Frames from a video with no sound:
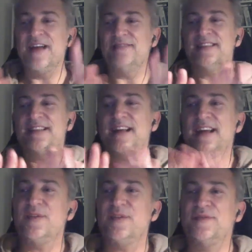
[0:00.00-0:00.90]
I
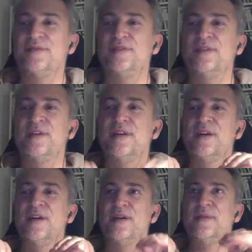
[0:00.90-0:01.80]
couldn't have this kind of
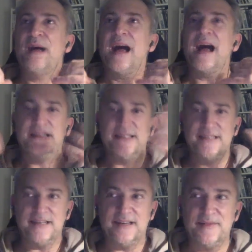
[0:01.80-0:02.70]

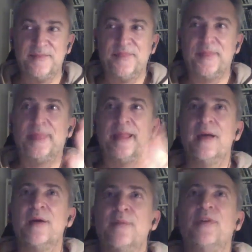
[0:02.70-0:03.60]
idea.
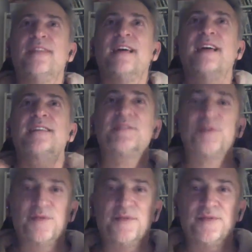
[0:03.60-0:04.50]
But thanks
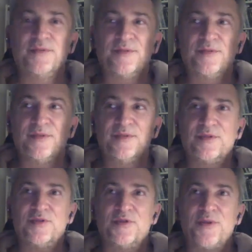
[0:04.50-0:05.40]
to
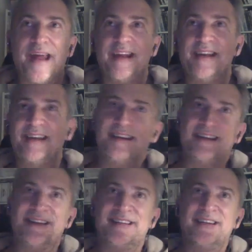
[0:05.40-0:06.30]
the
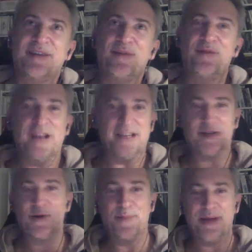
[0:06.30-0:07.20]
train French
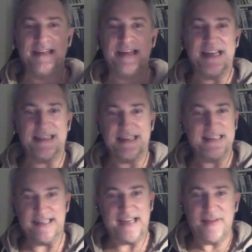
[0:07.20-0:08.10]
Compagnie
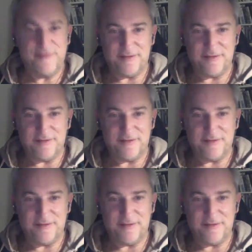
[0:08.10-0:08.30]
SNCF,